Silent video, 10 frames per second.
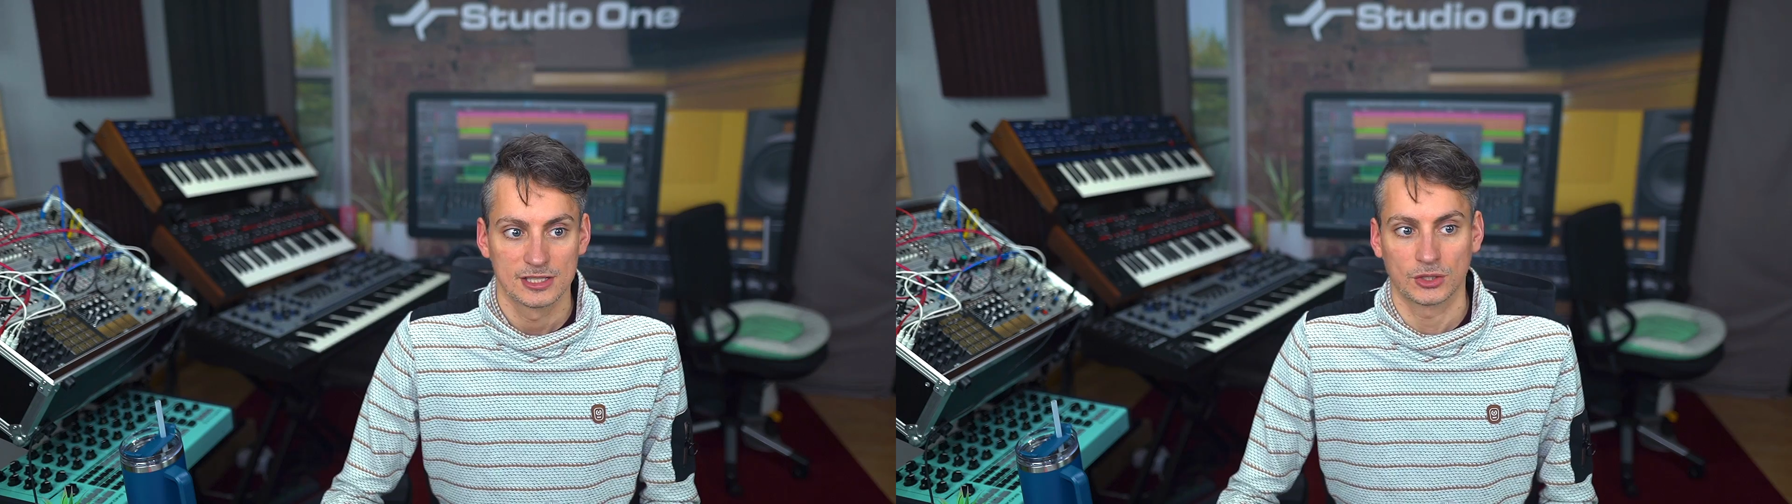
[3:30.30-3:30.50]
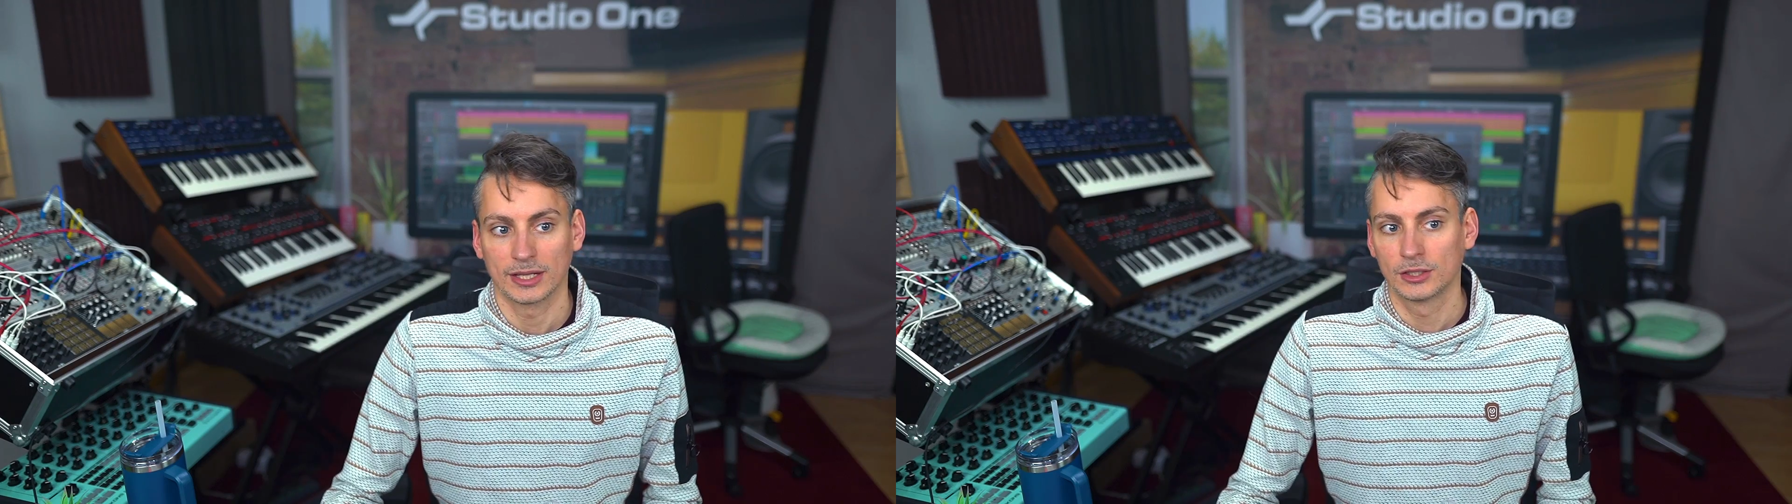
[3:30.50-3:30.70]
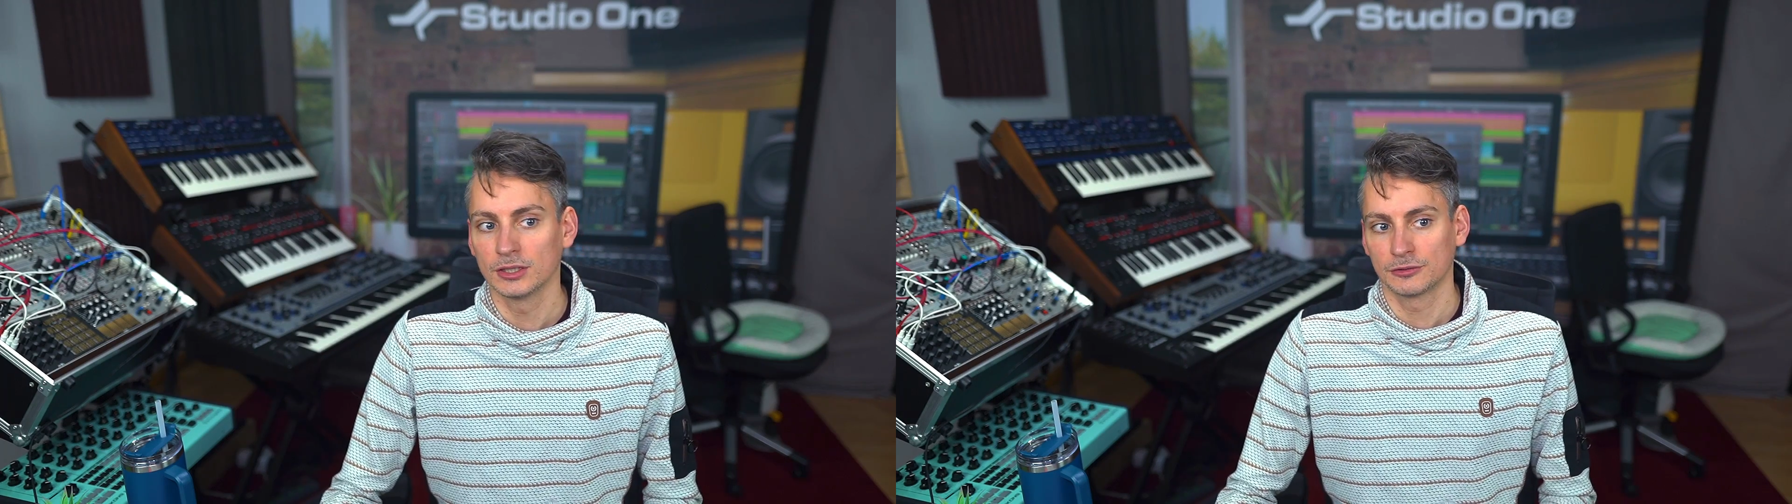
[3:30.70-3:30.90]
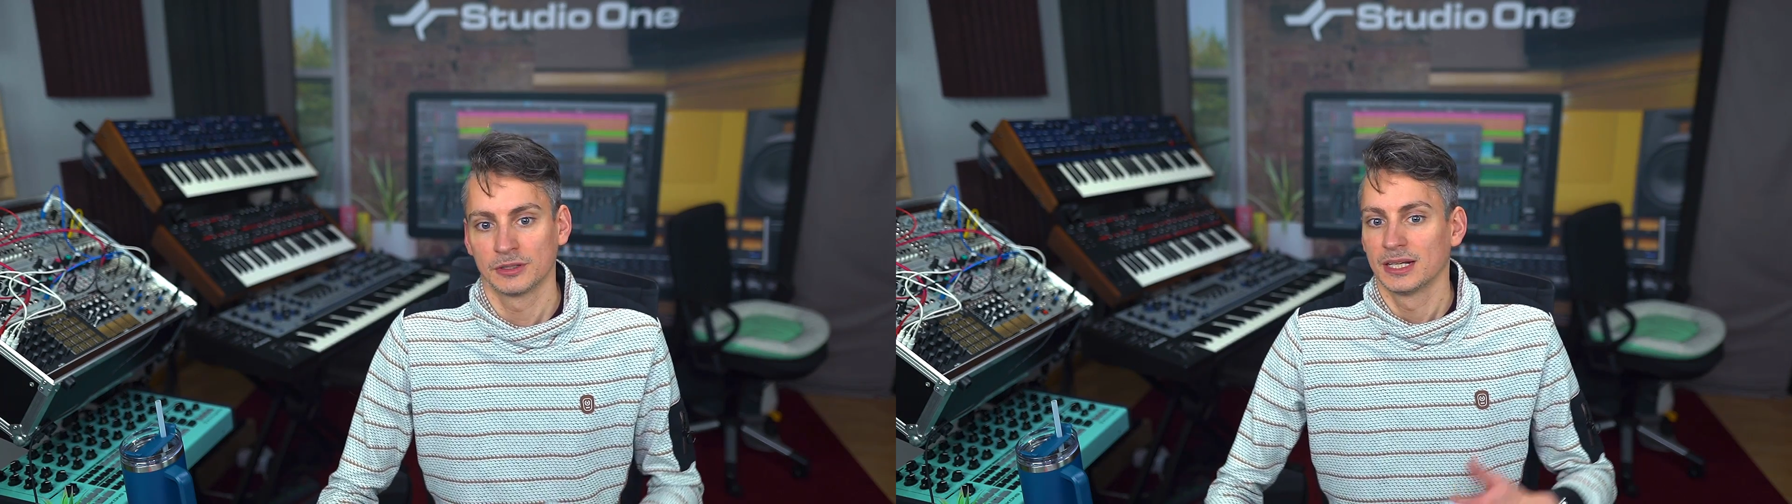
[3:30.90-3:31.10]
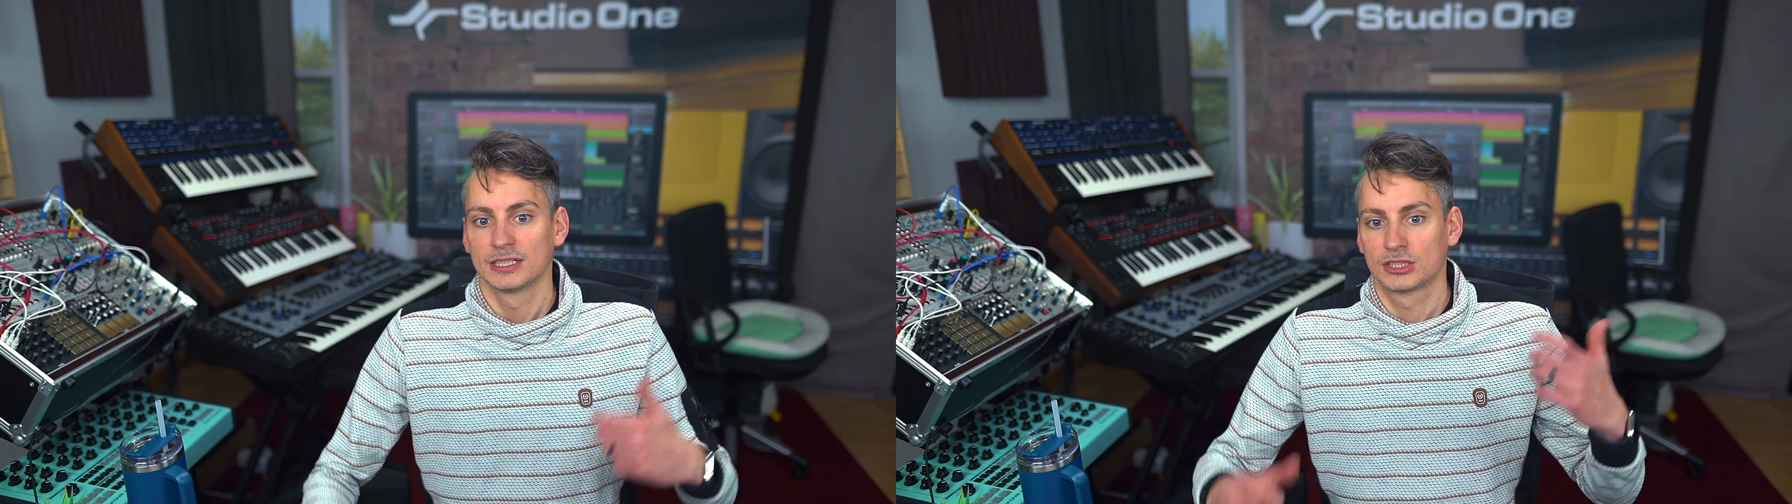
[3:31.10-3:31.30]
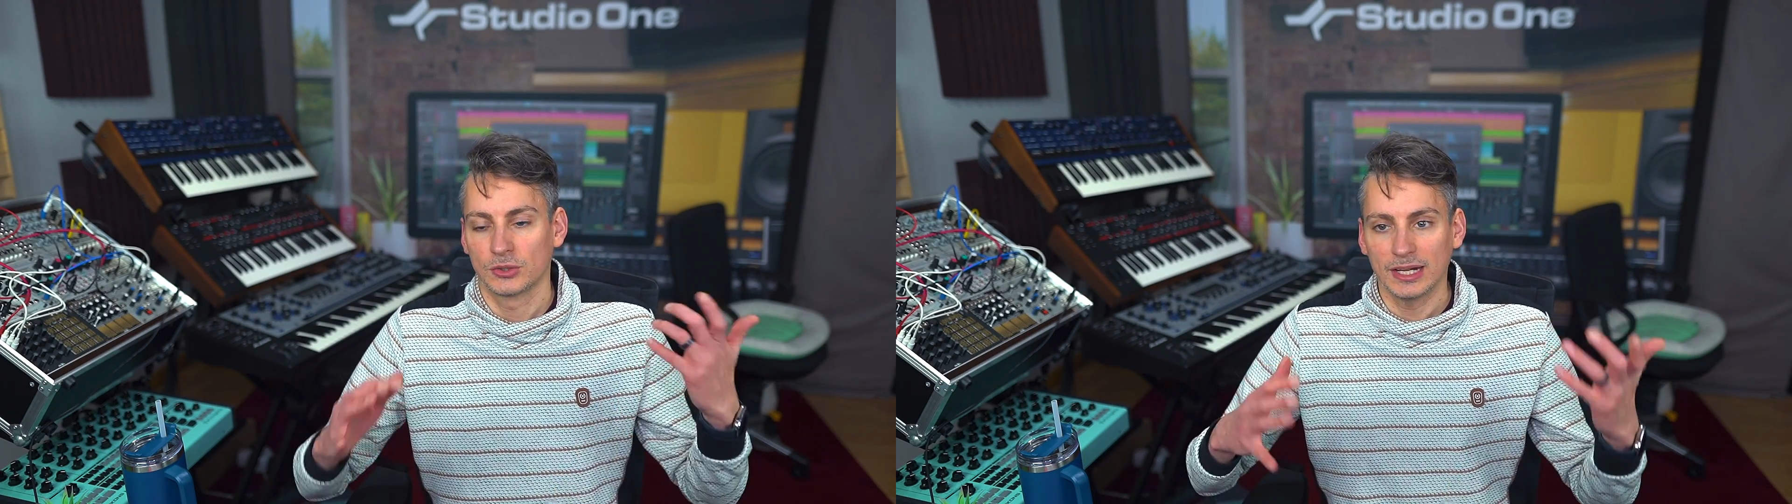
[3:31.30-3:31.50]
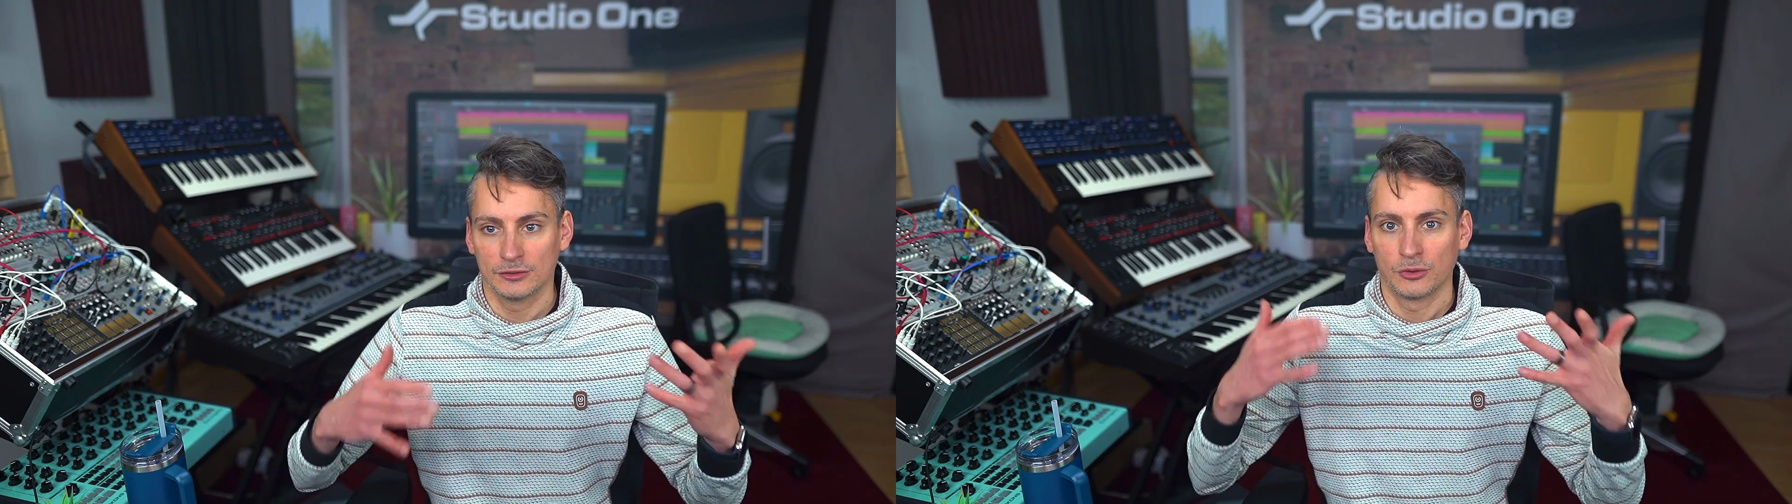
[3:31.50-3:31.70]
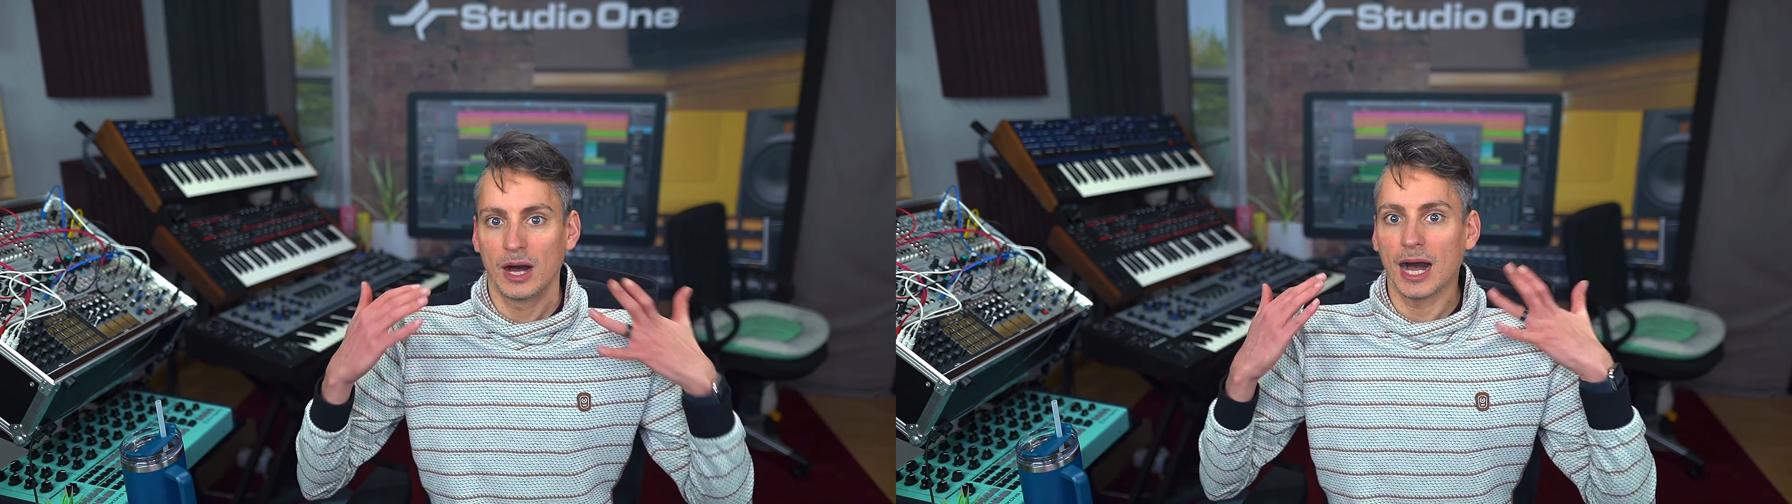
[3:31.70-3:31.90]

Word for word: So I could have tried for